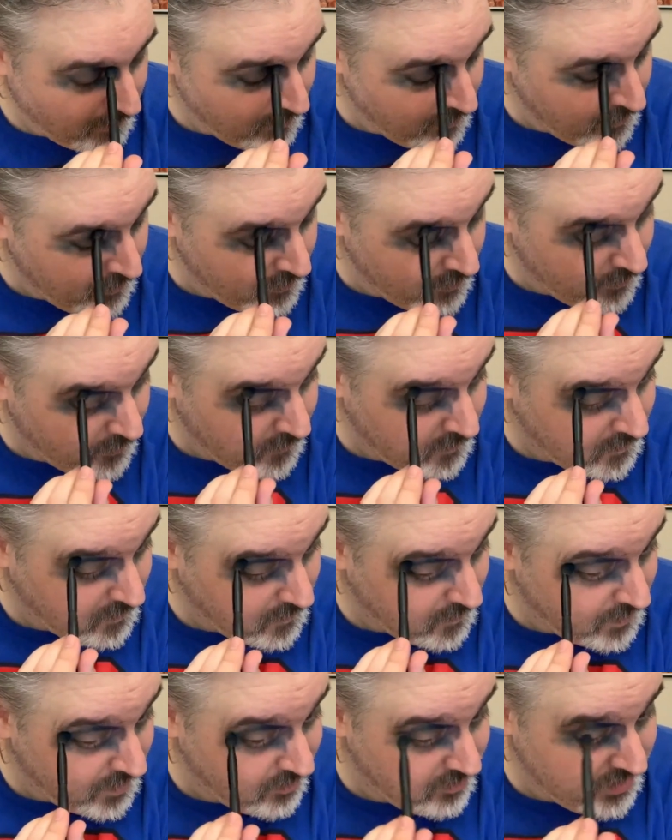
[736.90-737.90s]
Uh-oh,
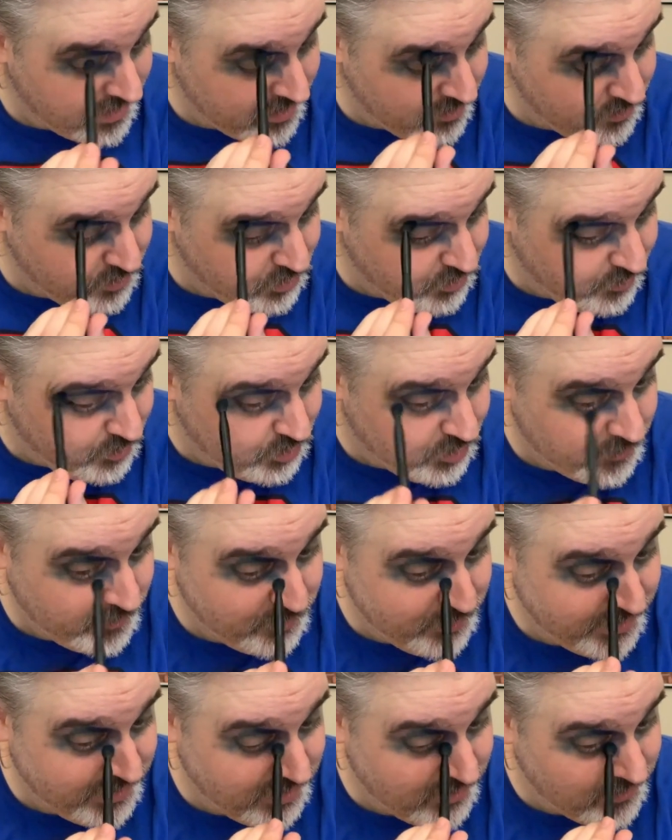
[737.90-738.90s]
I made a boo-boo.
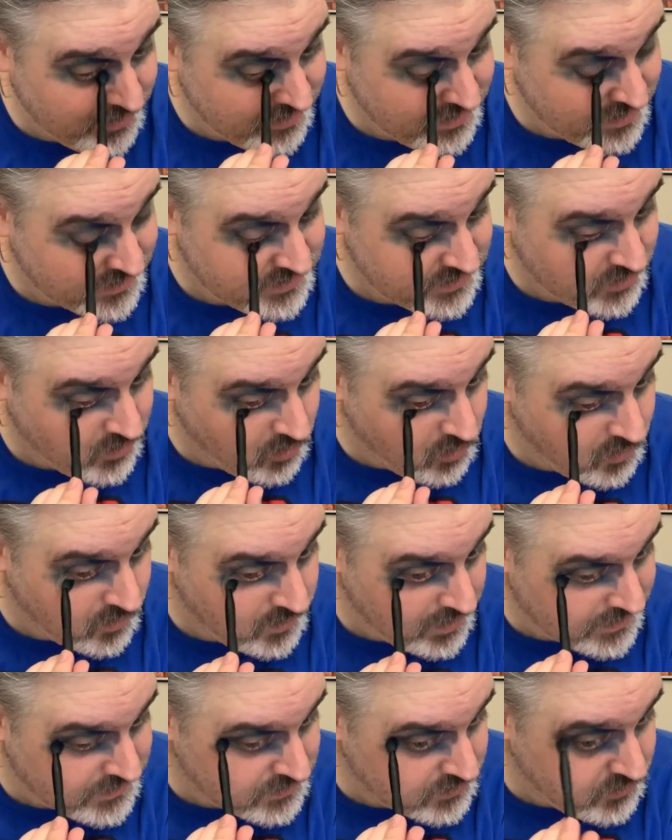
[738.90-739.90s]
But you know what? That's a cool,
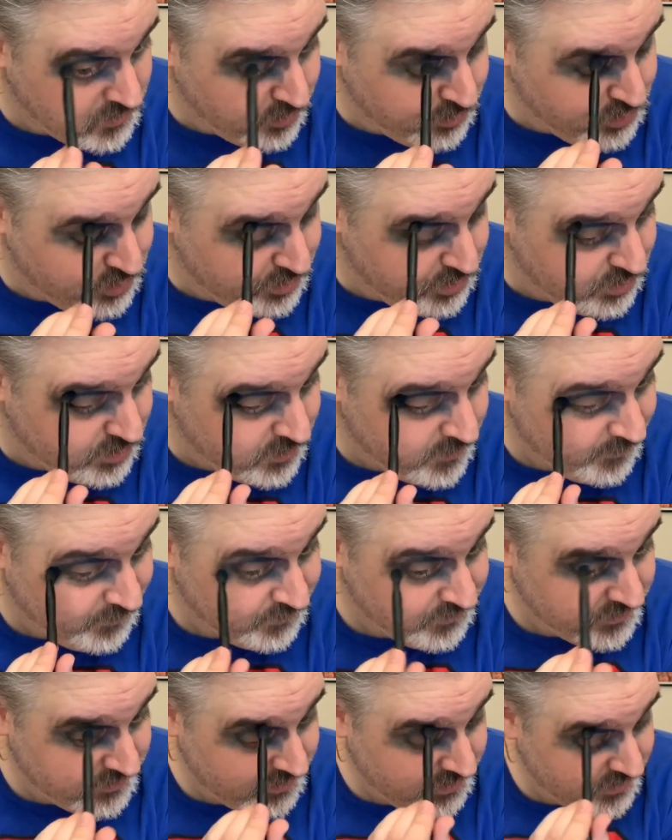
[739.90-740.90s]
that's a cool boo-boo.
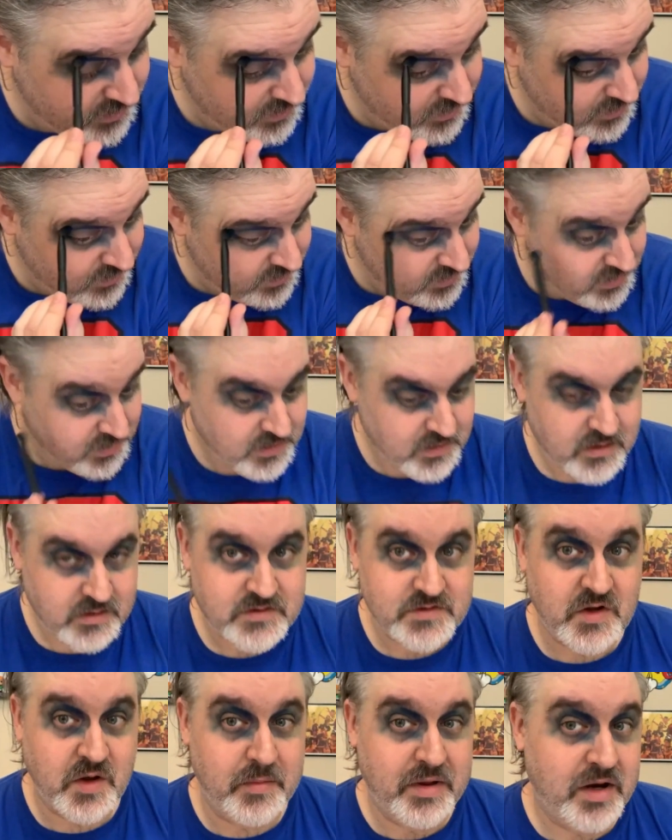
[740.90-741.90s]

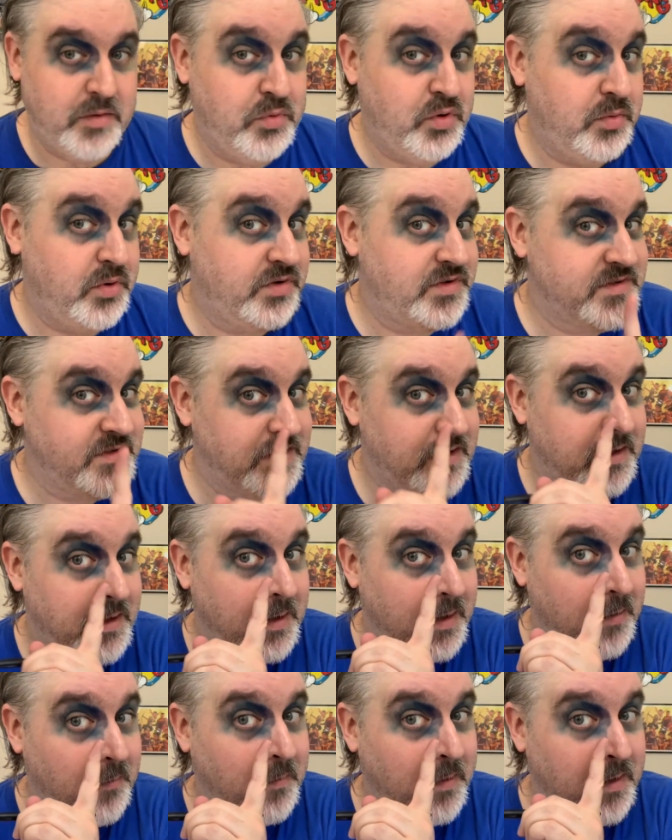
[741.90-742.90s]
So I made a boo-boo. See,
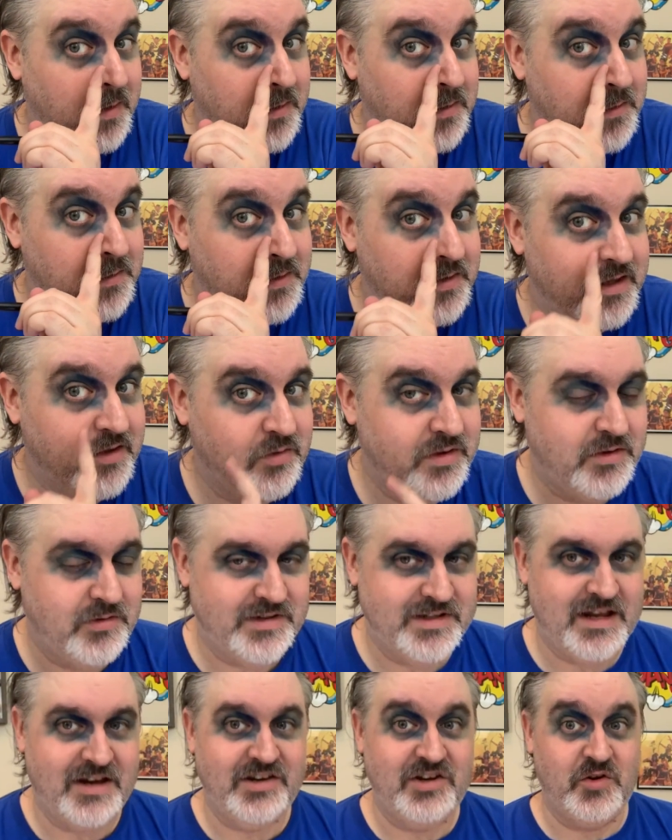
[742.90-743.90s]
it went a little, it went a
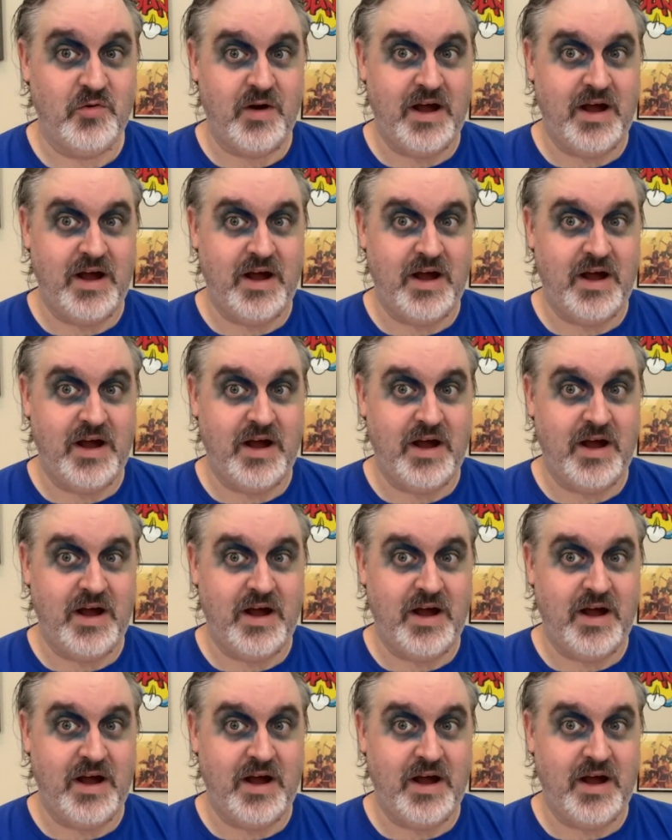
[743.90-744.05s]
little down. You know